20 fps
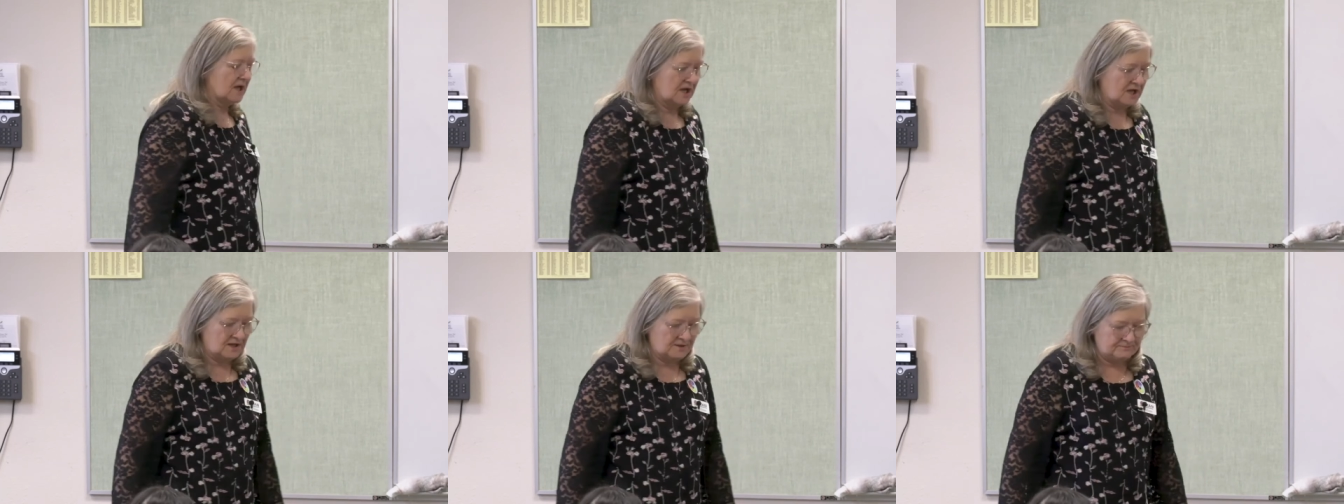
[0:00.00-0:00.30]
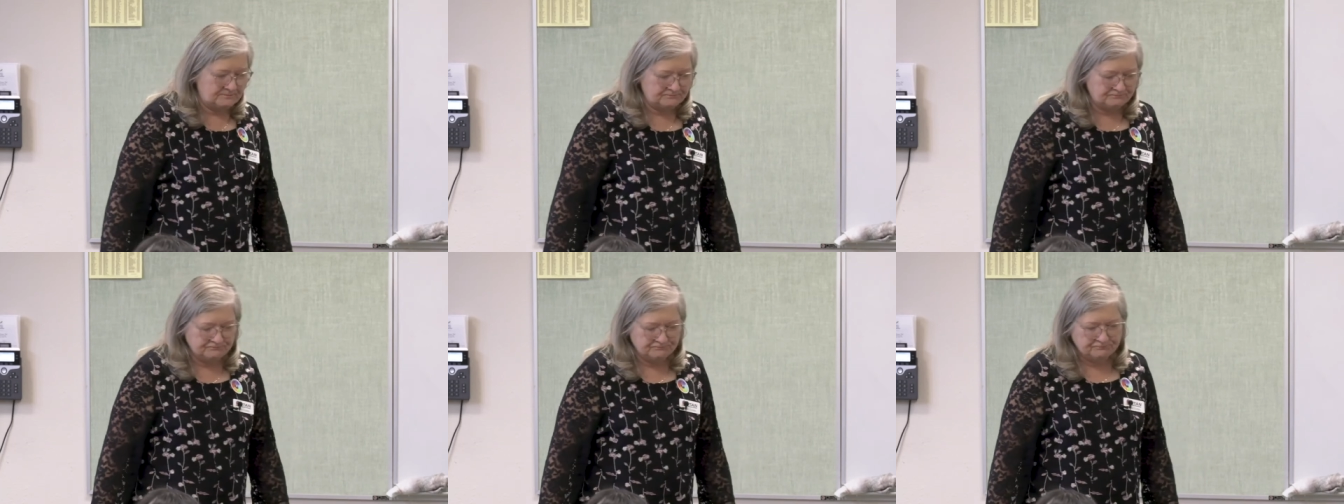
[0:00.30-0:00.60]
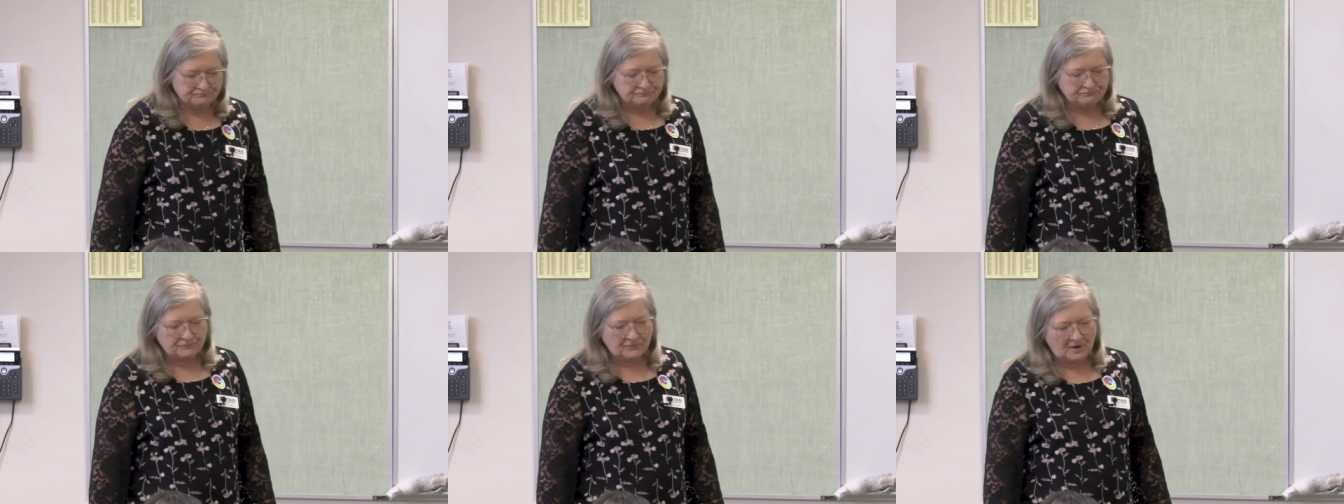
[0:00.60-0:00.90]
um,
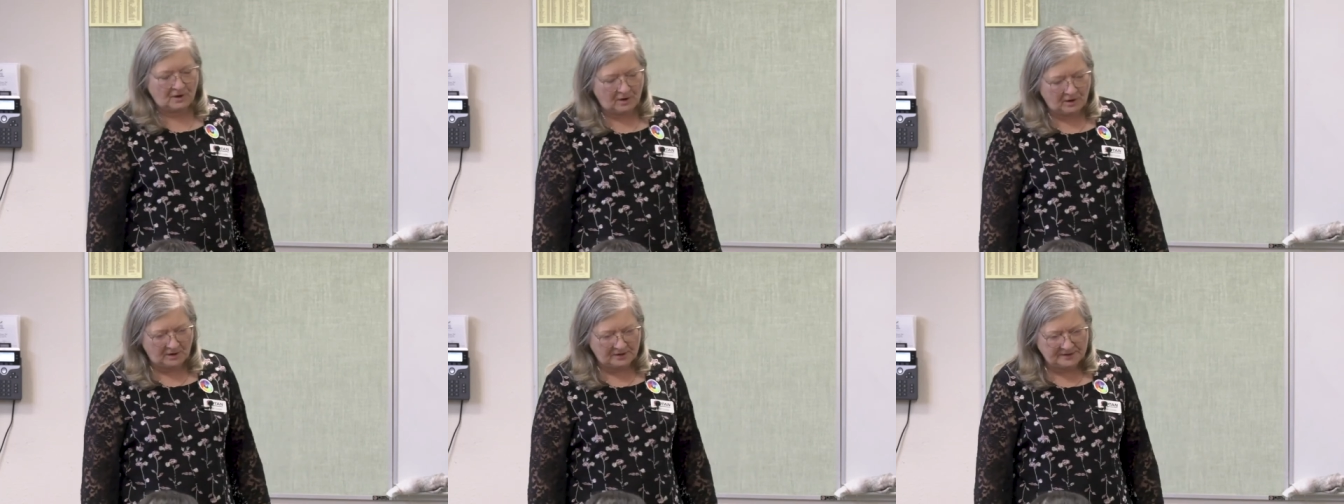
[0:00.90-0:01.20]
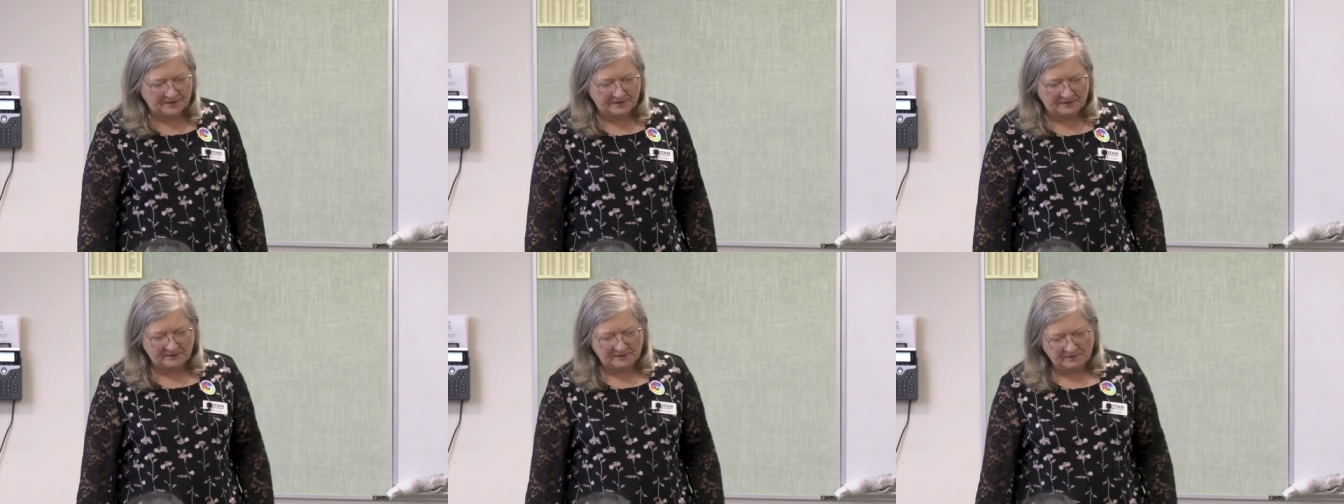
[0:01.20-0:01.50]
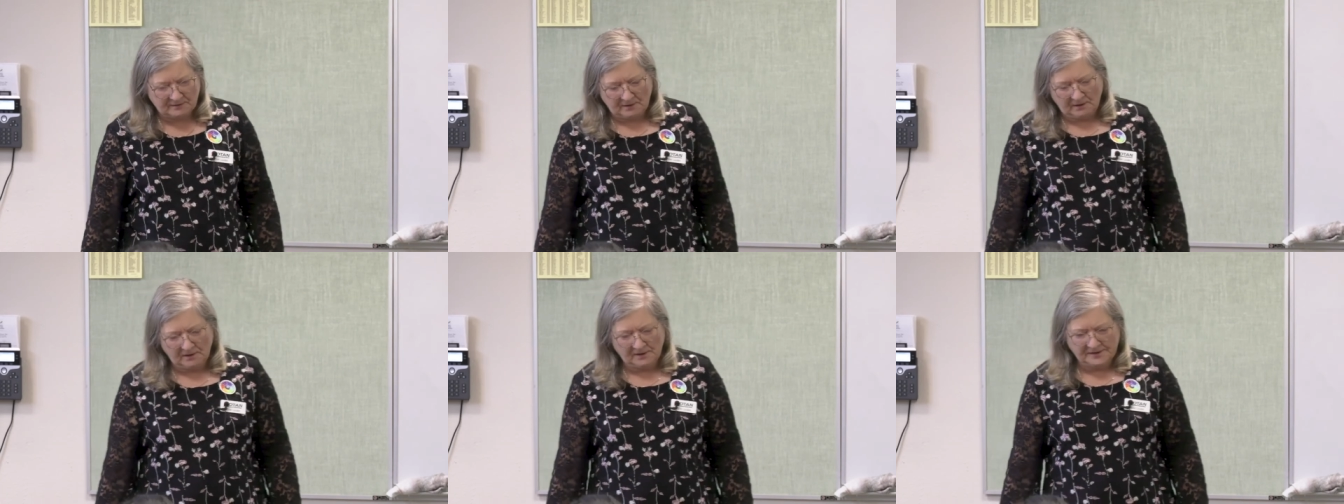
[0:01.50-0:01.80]

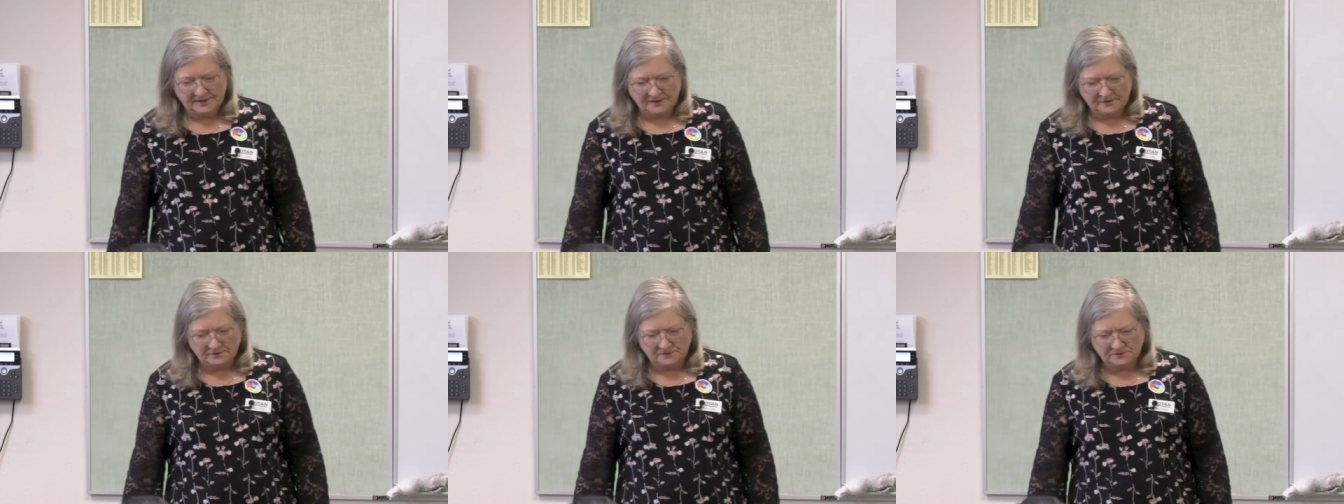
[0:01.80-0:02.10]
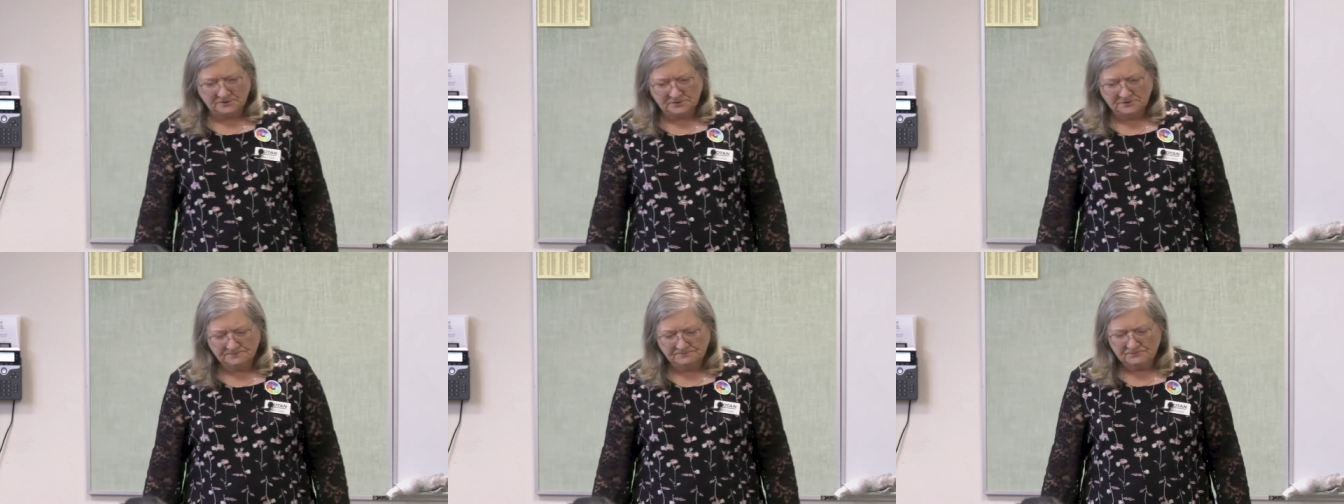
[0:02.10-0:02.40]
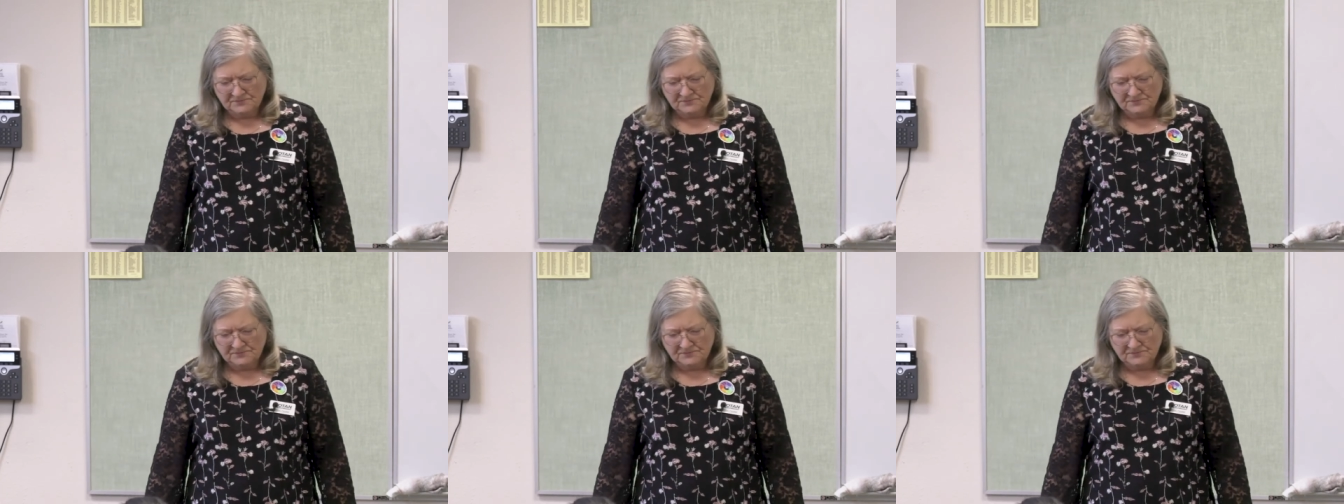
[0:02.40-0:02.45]
article,